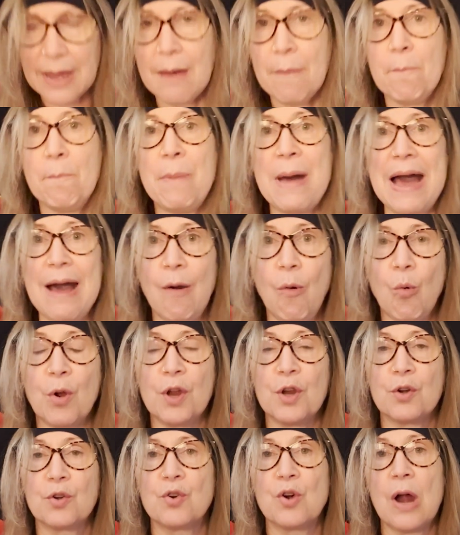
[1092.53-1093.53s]
about what
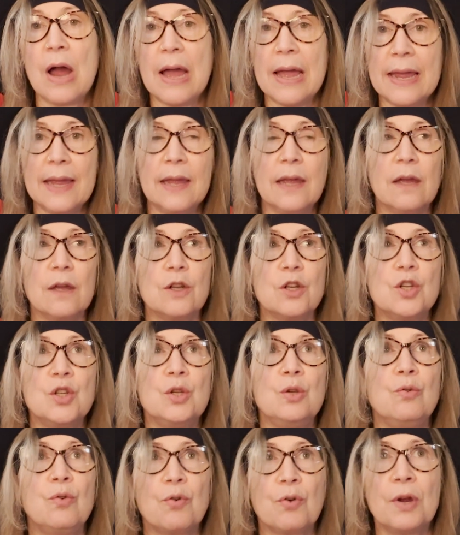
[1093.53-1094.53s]
you're trying
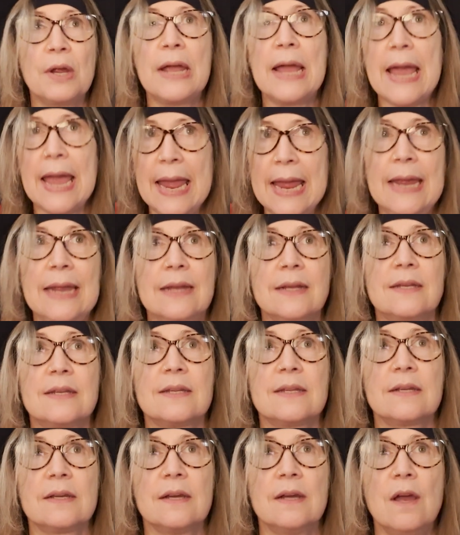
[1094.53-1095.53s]
to create